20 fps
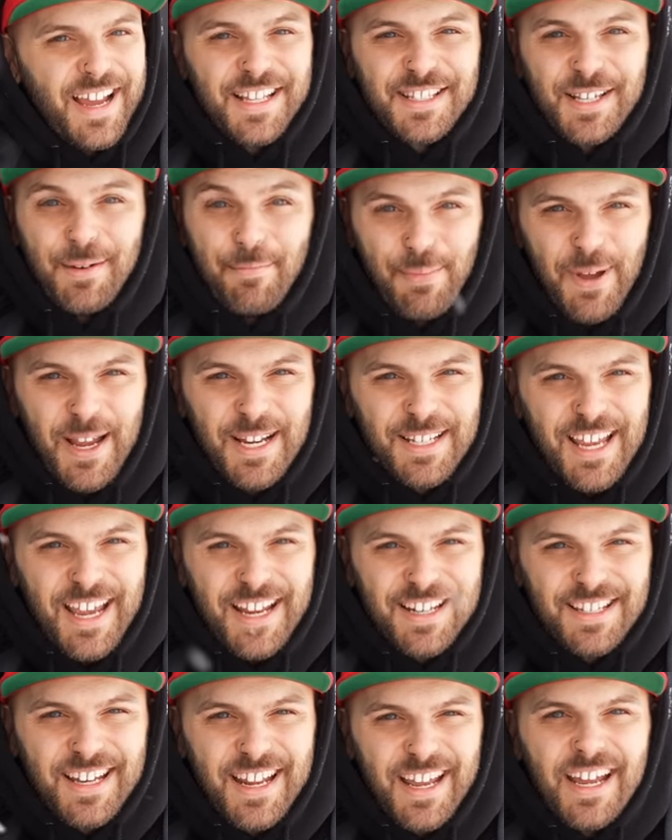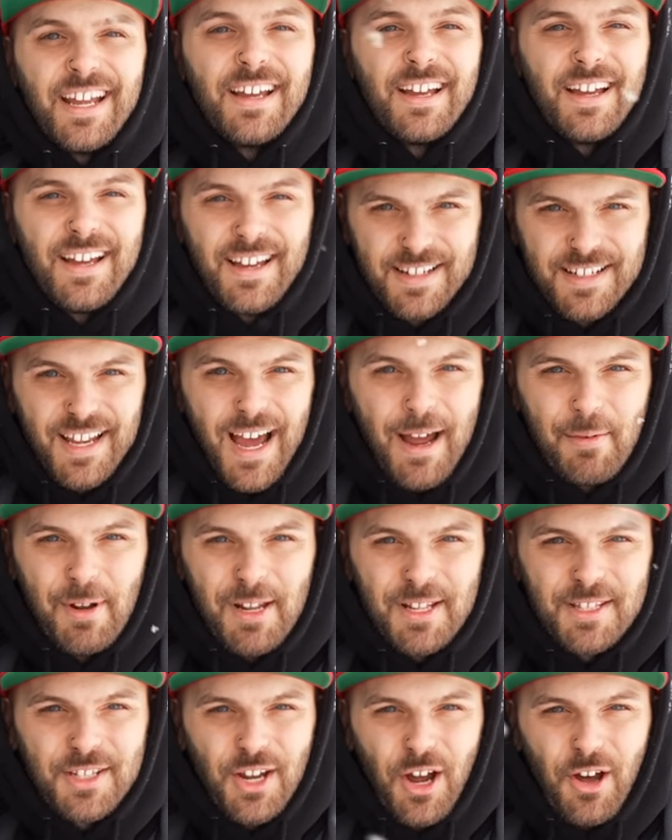It's a big day today. Time to
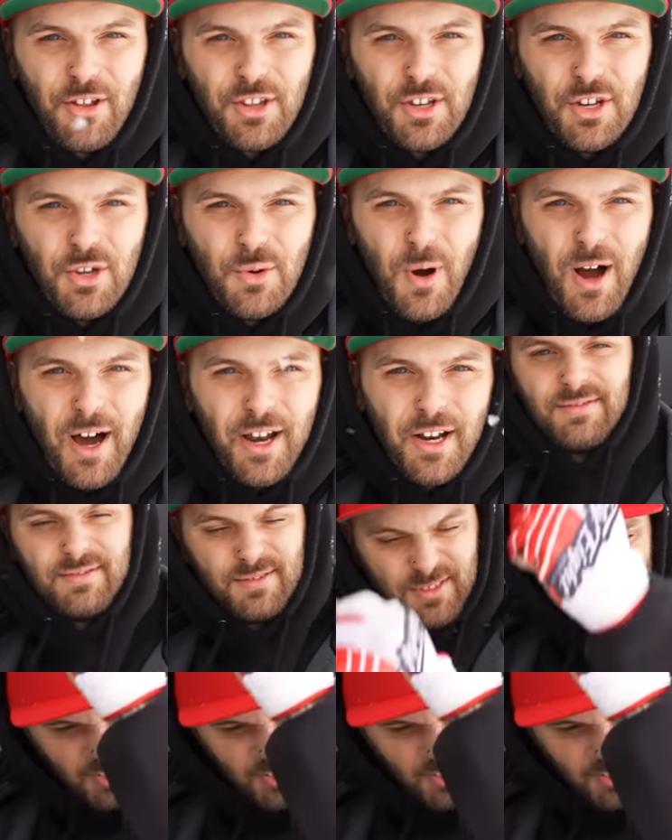install the new auto.